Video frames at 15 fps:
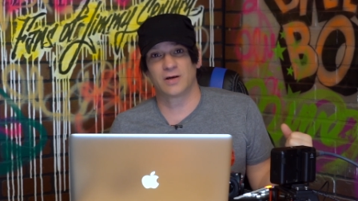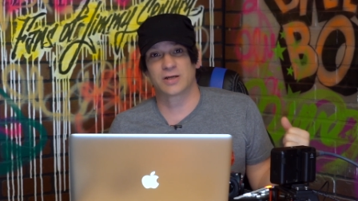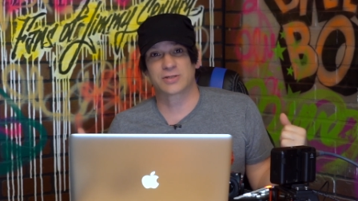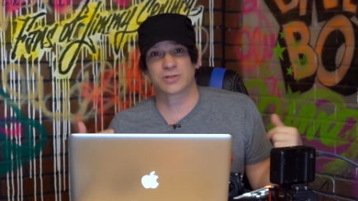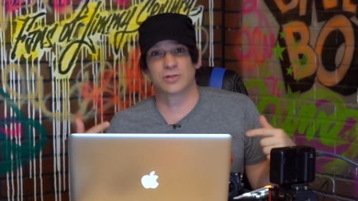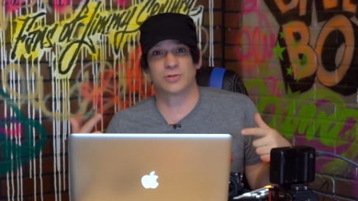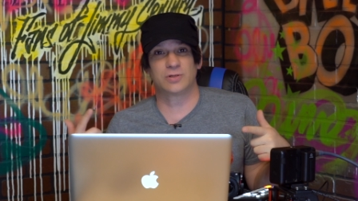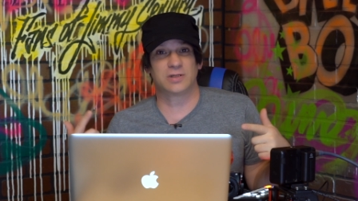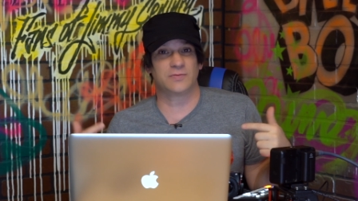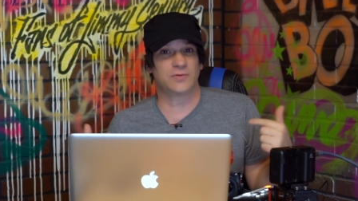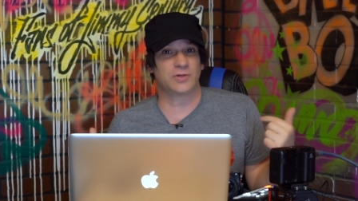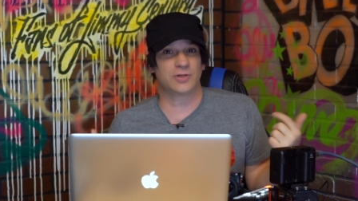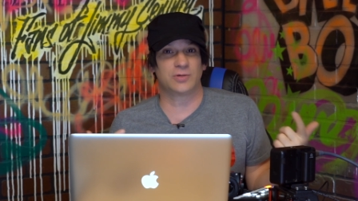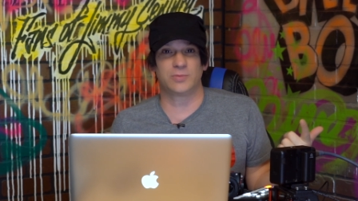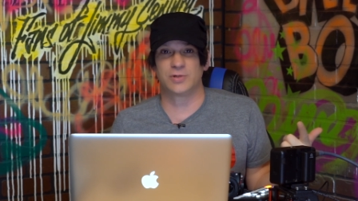Also, if
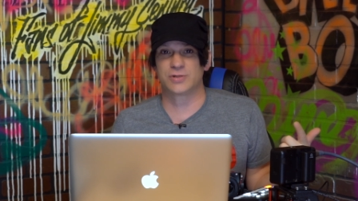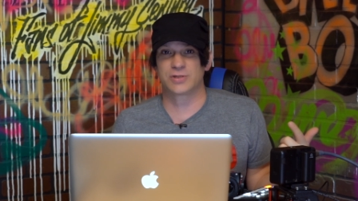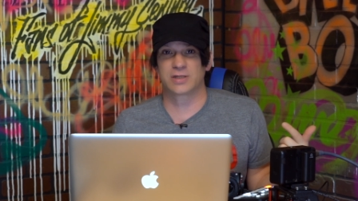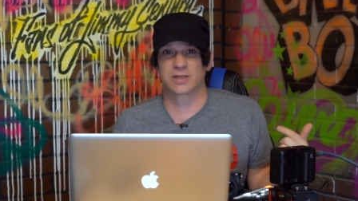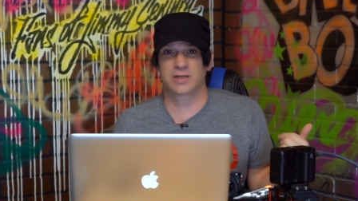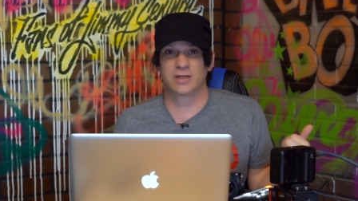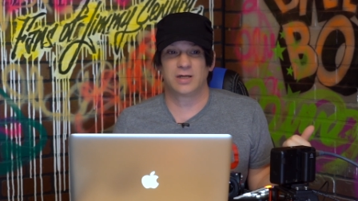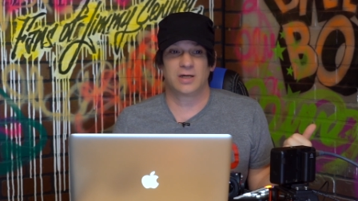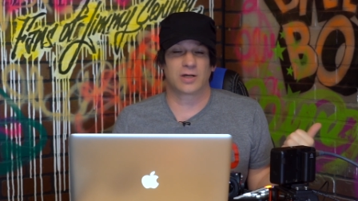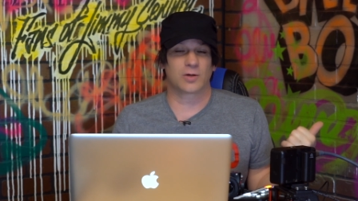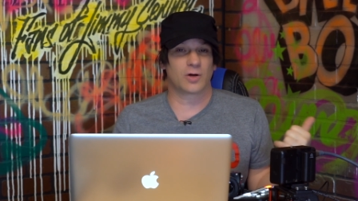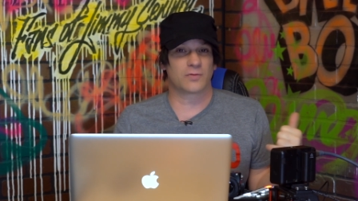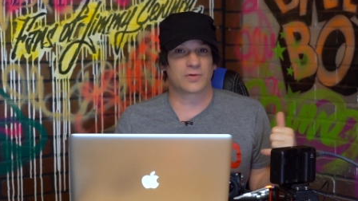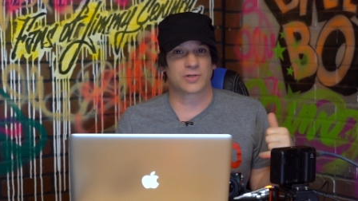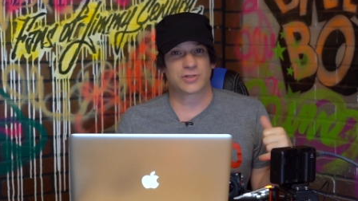you're into music,
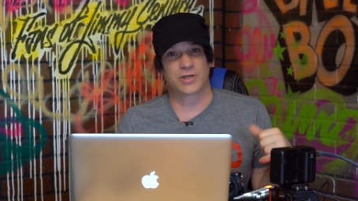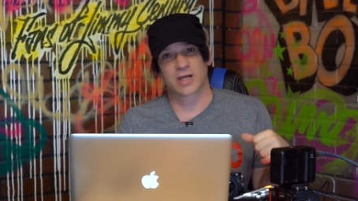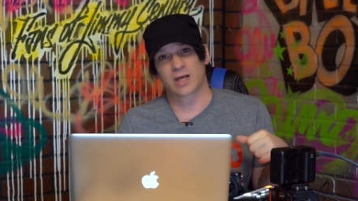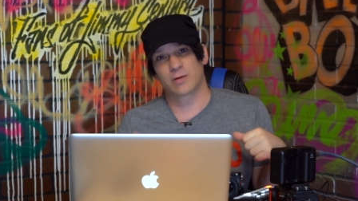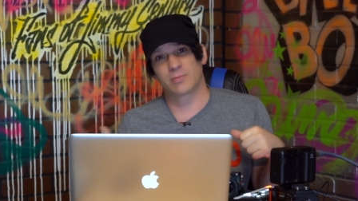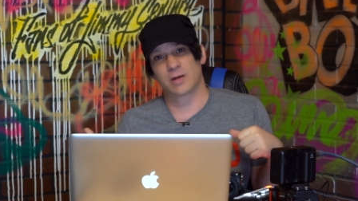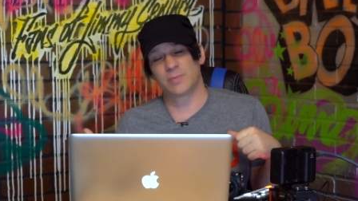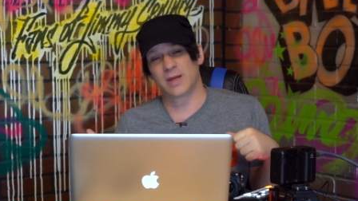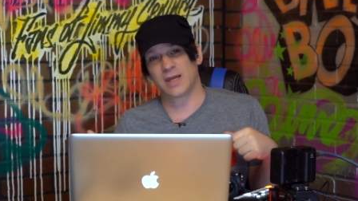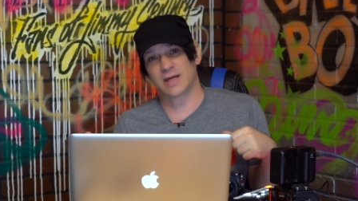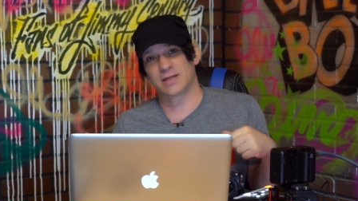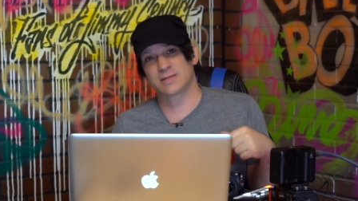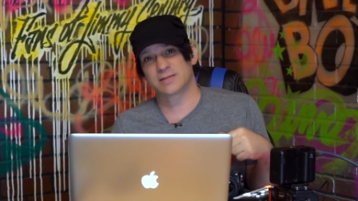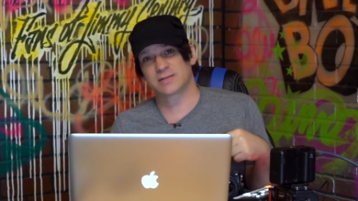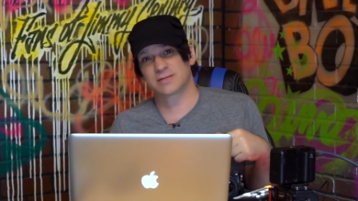go over and check out my
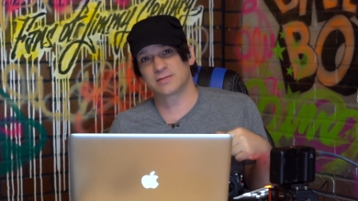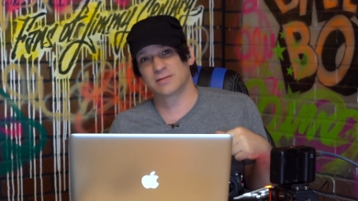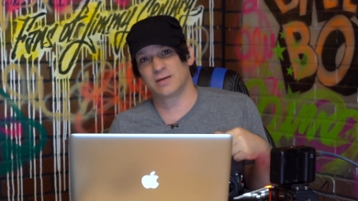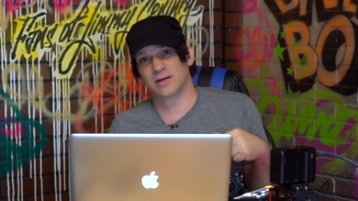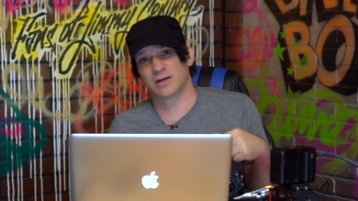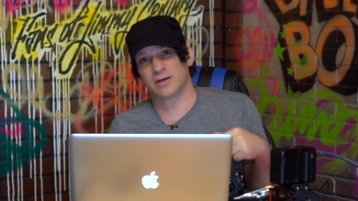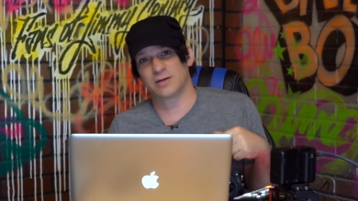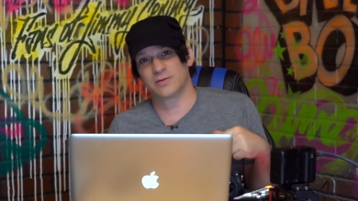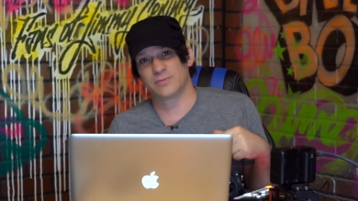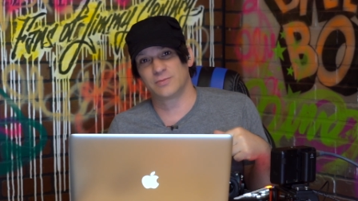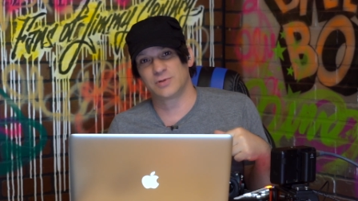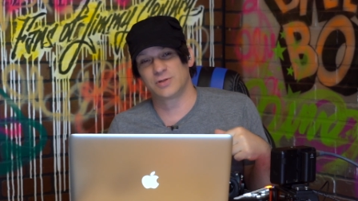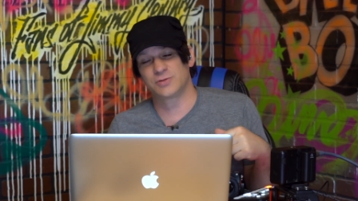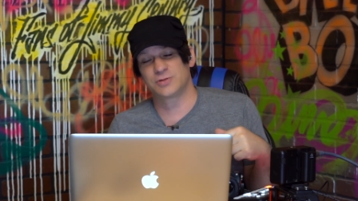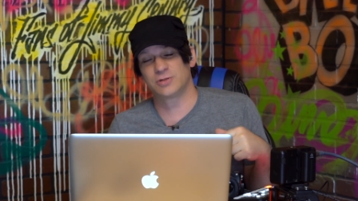band's uh,
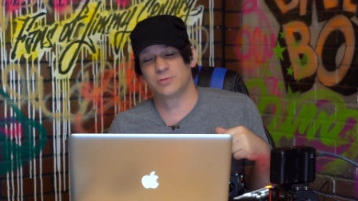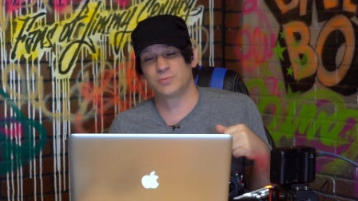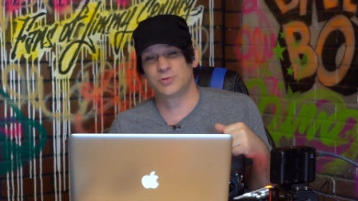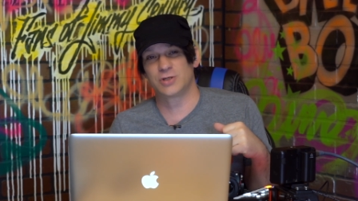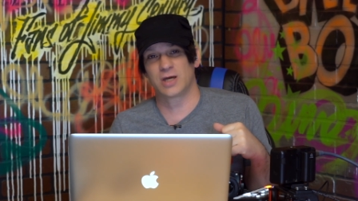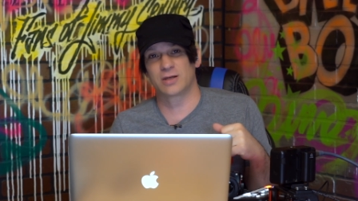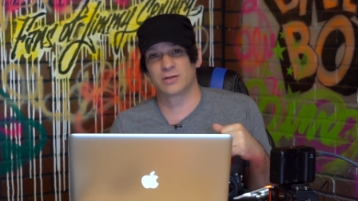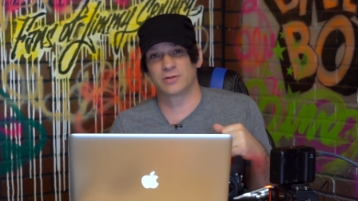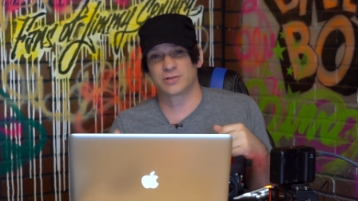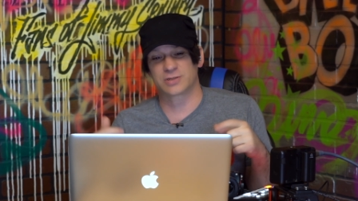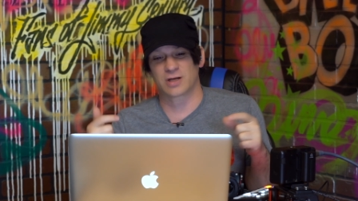YouTube channel.